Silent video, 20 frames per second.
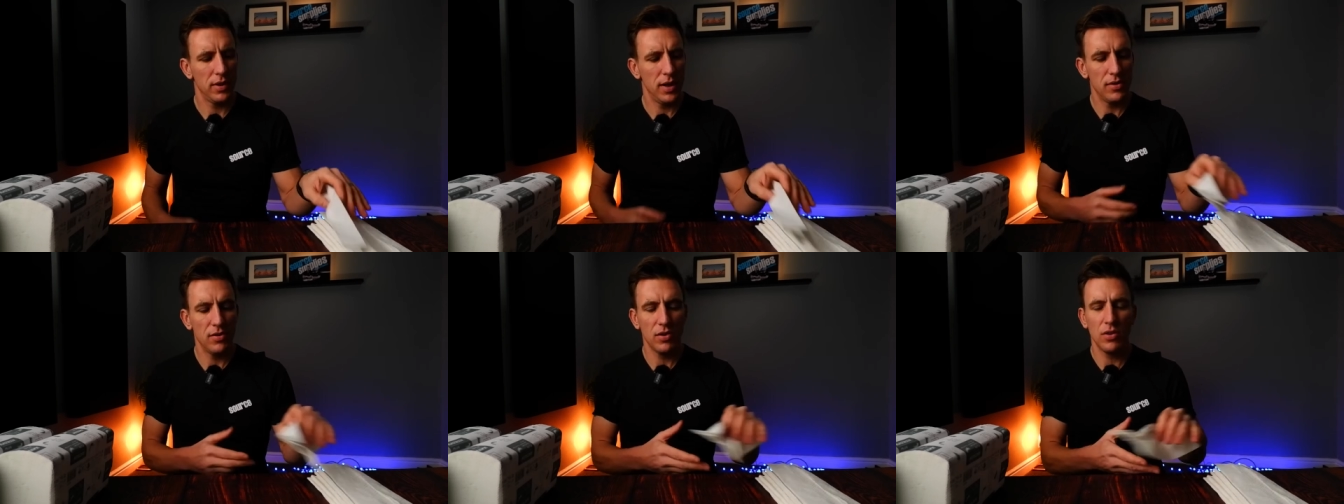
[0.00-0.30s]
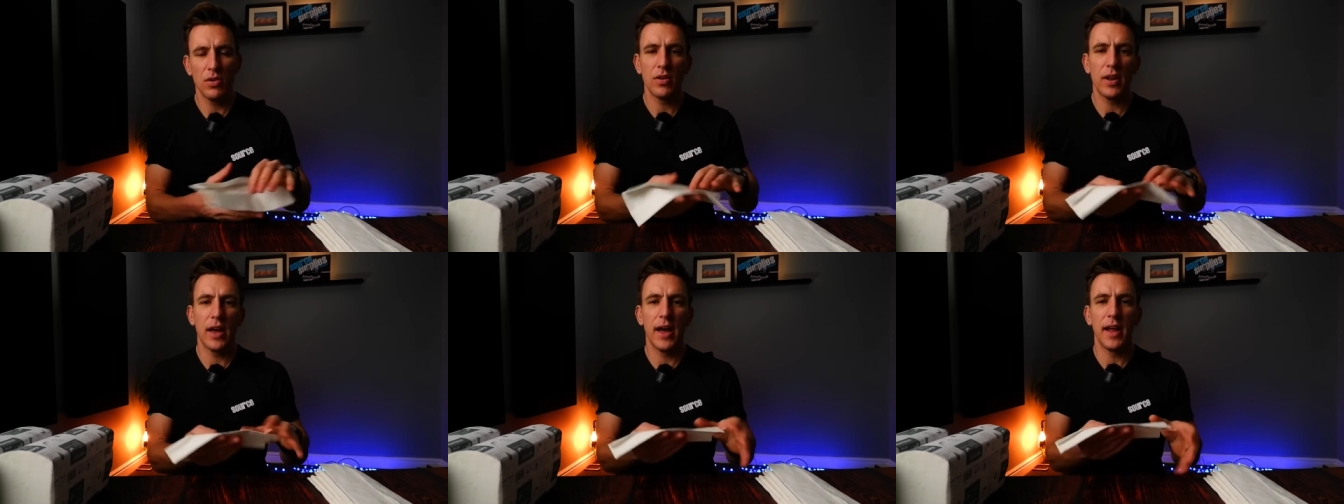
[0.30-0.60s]
is a
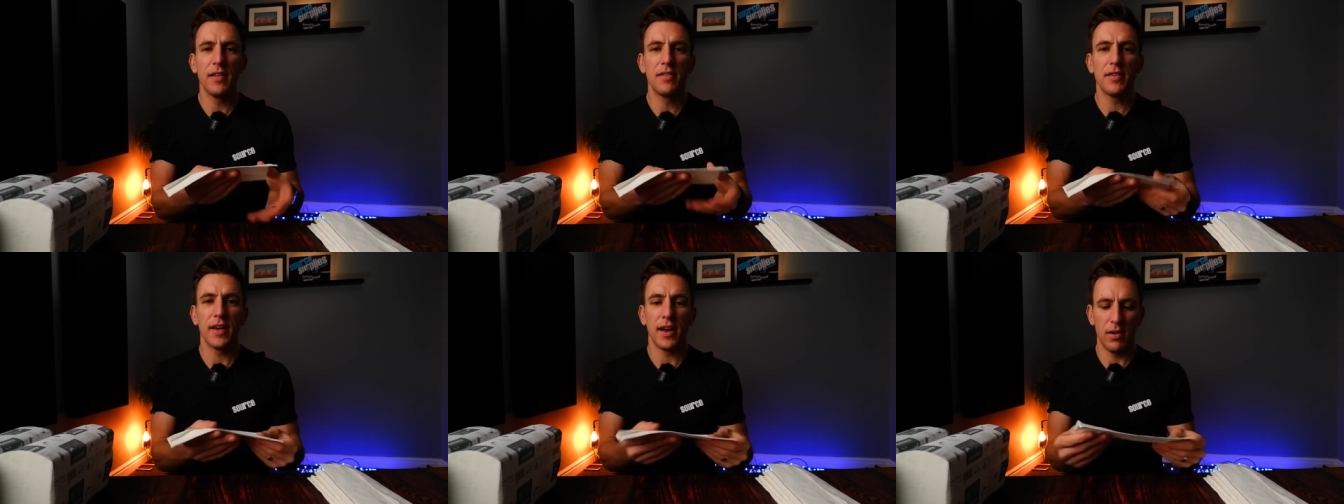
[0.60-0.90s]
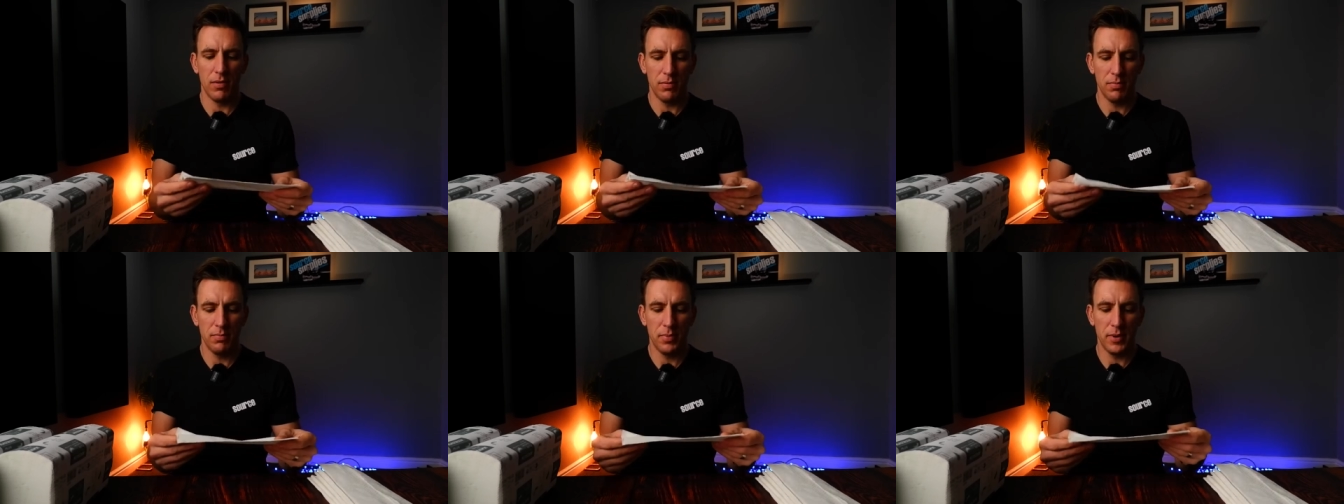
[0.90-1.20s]
good hand
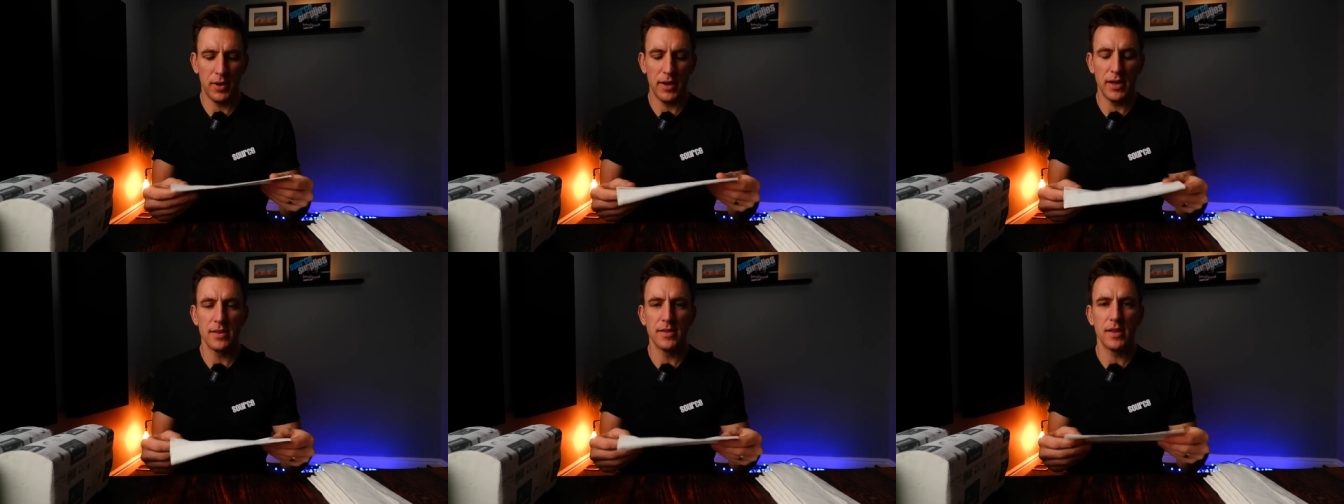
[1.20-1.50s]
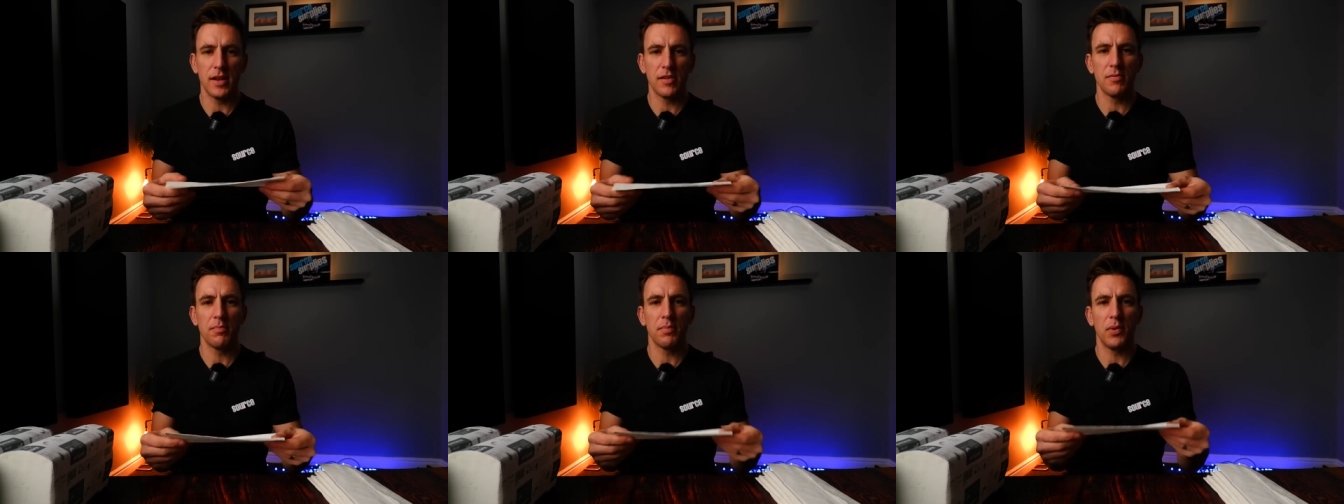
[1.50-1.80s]
towel, but
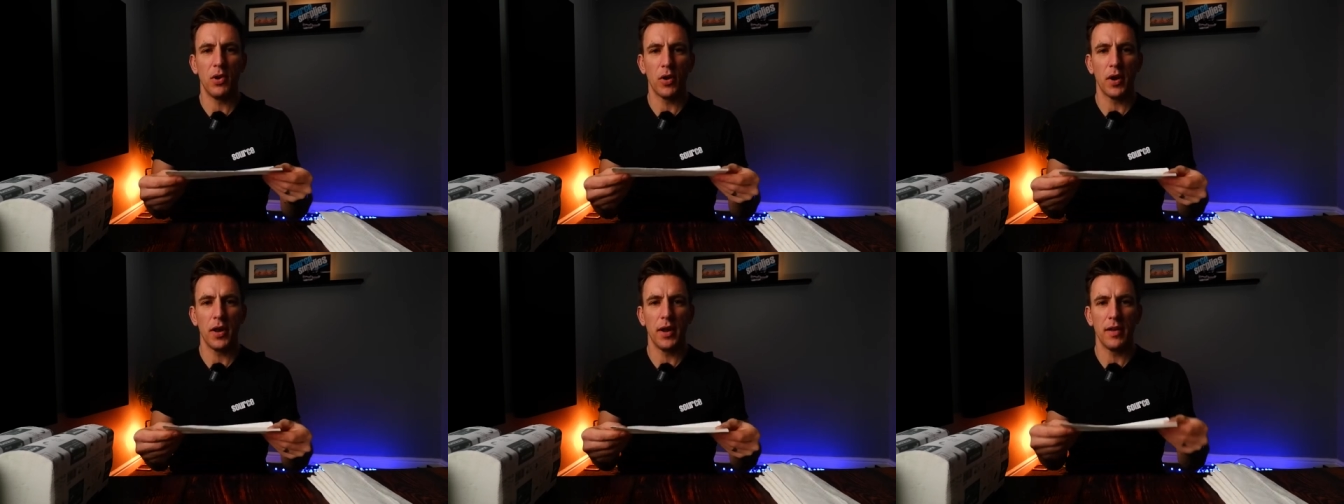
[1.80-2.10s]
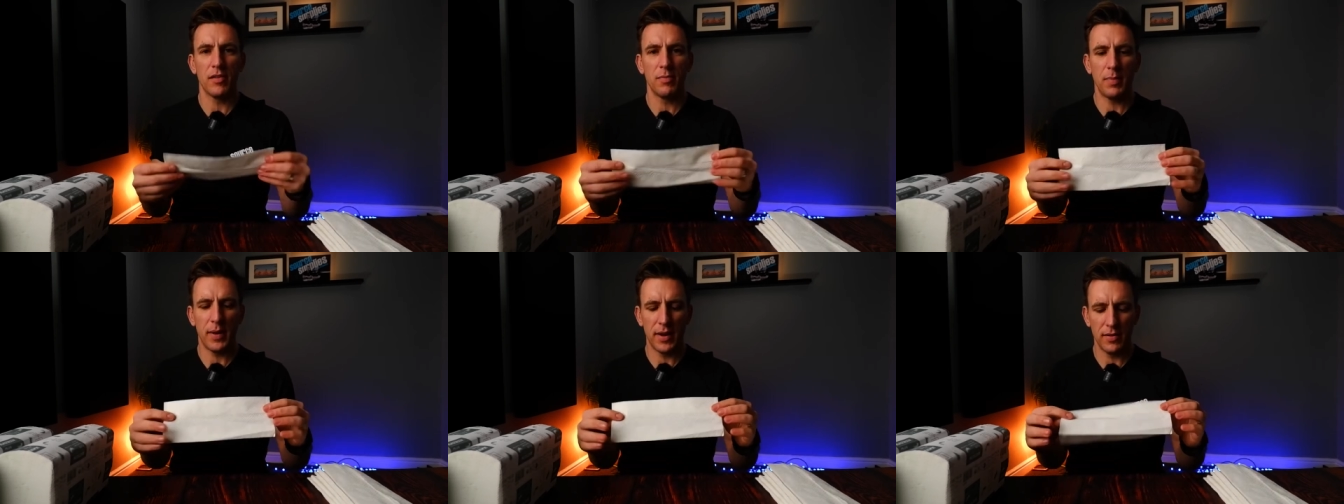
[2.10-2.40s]
it doesn't belong in
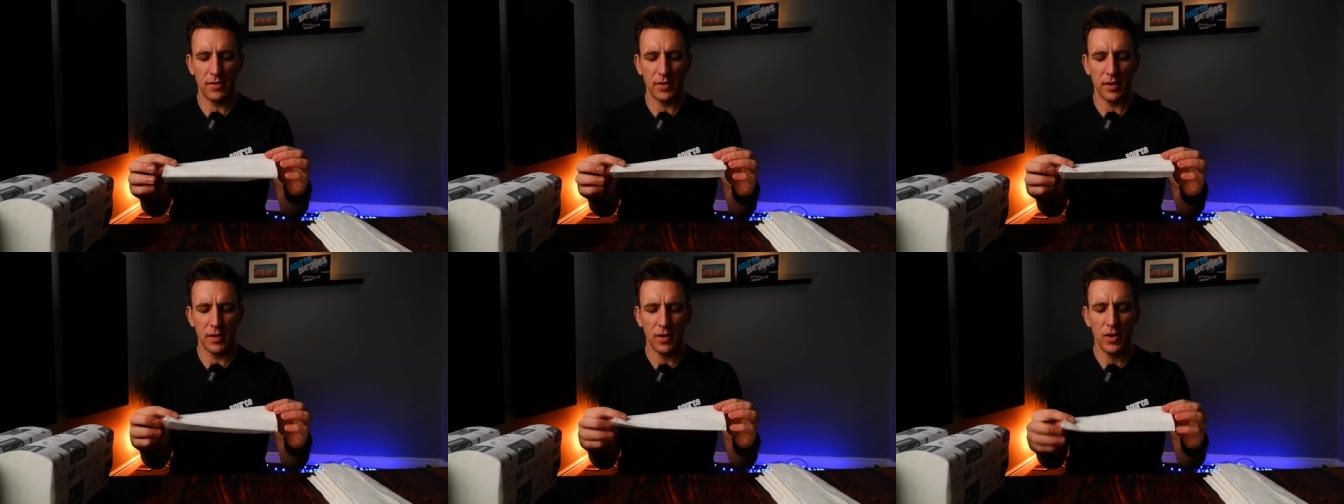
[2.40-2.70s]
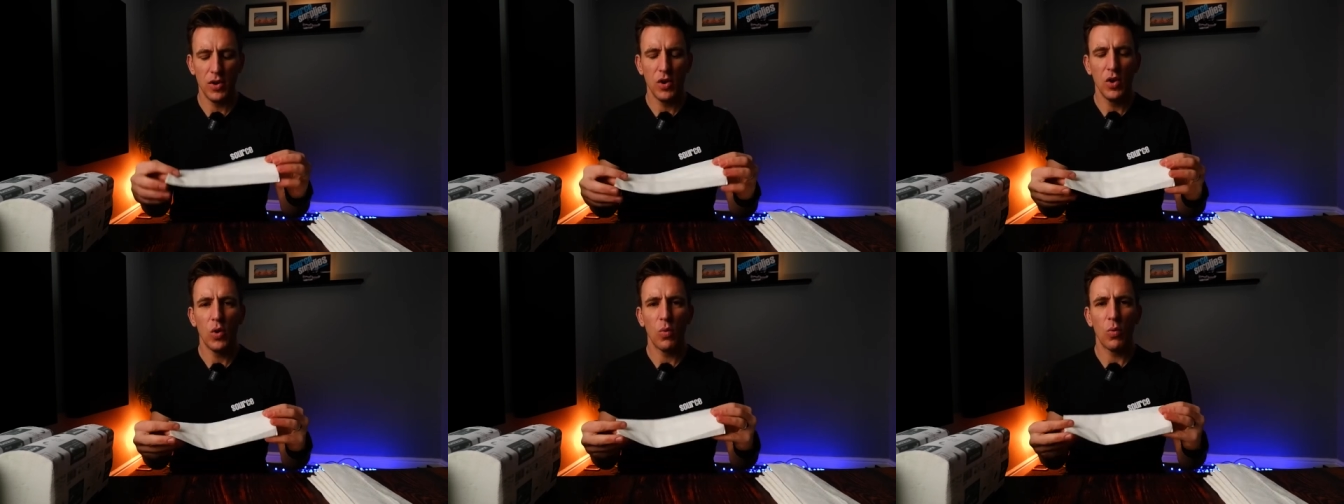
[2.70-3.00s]
a dispenser.
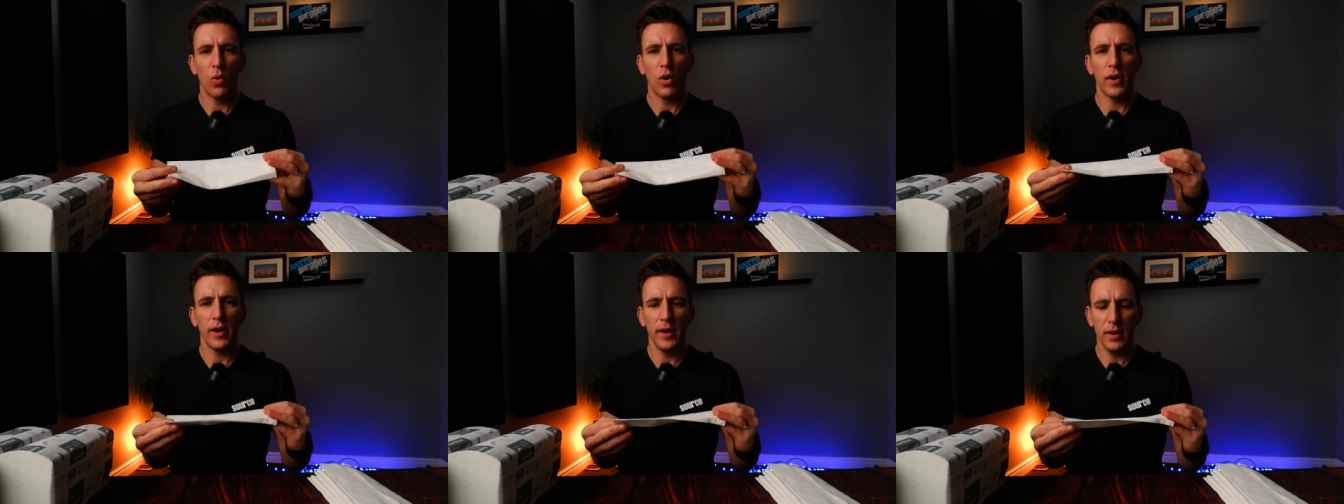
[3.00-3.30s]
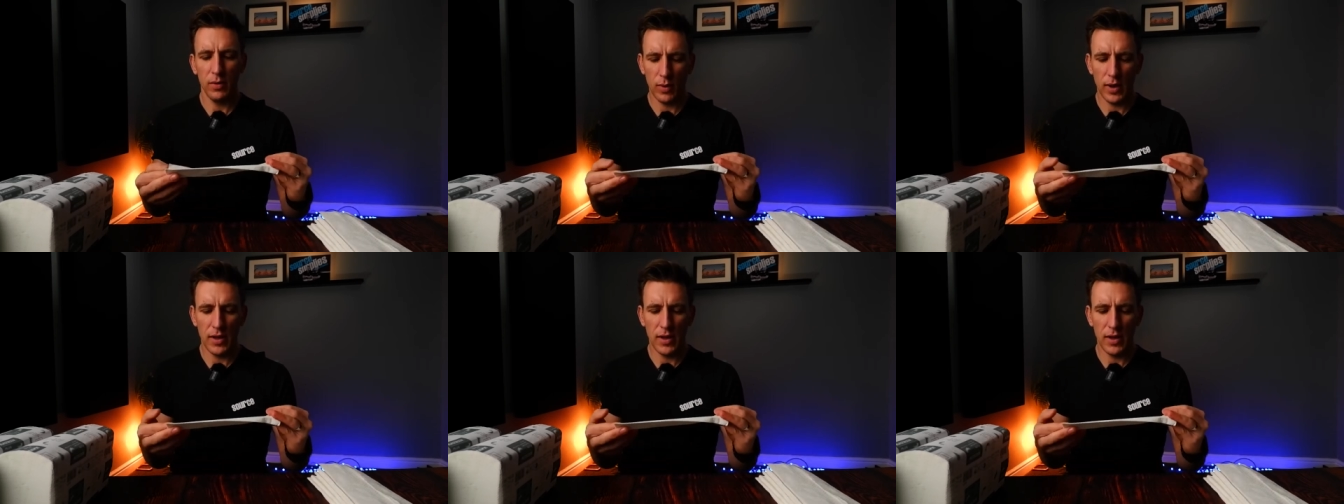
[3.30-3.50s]
Why?